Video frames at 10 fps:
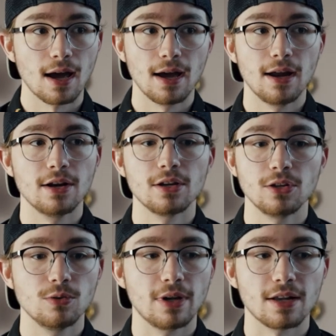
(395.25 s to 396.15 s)
and
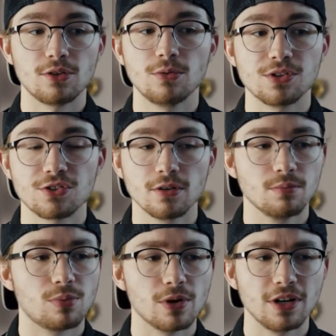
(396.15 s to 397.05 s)
you get to a
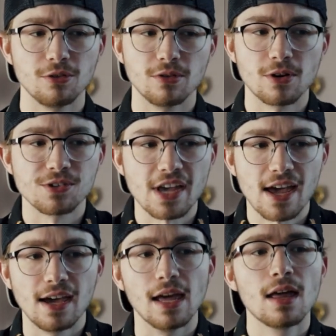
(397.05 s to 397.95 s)
certain point and you notice,
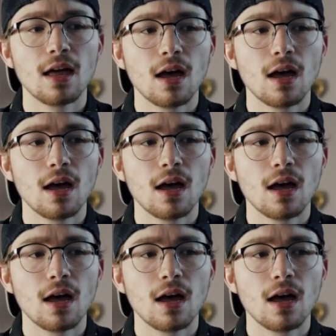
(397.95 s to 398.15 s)
hey,